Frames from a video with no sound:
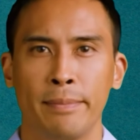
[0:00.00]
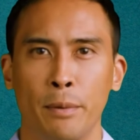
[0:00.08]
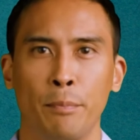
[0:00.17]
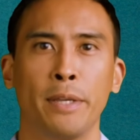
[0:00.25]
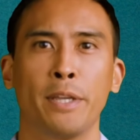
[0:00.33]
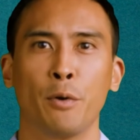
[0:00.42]

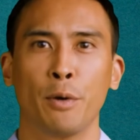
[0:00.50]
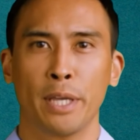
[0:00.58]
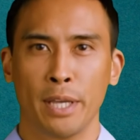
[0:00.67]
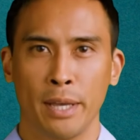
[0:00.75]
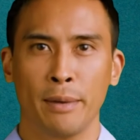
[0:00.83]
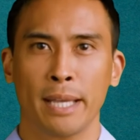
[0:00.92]
With your
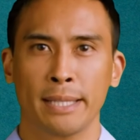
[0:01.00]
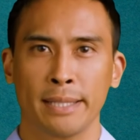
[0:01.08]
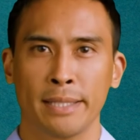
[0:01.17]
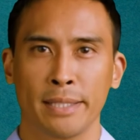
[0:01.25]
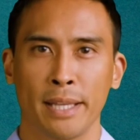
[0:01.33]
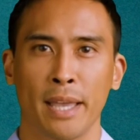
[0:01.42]
learner
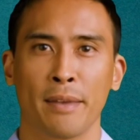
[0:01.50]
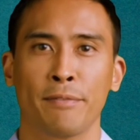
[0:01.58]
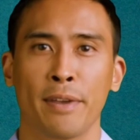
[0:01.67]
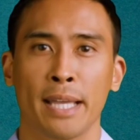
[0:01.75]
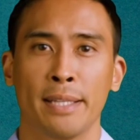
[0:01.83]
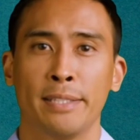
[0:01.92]
license,
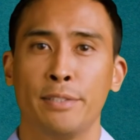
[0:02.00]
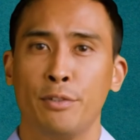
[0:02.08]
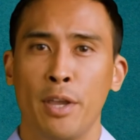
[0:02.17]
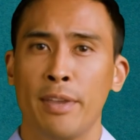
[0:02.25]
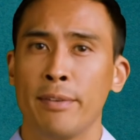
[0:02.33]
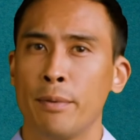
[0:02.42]
practice
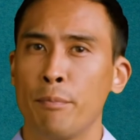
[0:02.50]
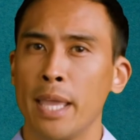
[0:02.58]
driving